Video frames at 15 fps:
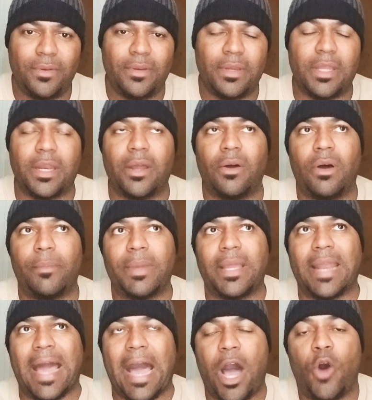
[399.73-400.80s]
You know, I mean,
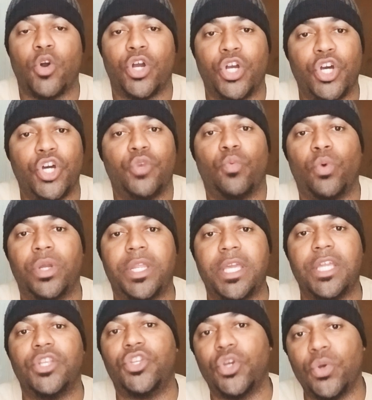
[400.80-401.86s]
how good would
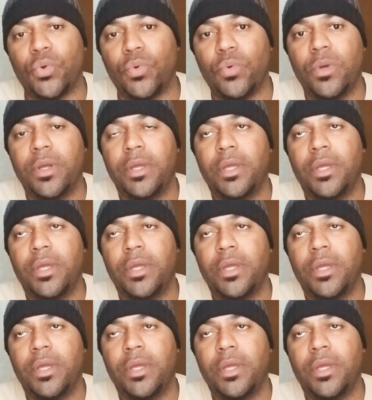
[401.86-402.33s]
he do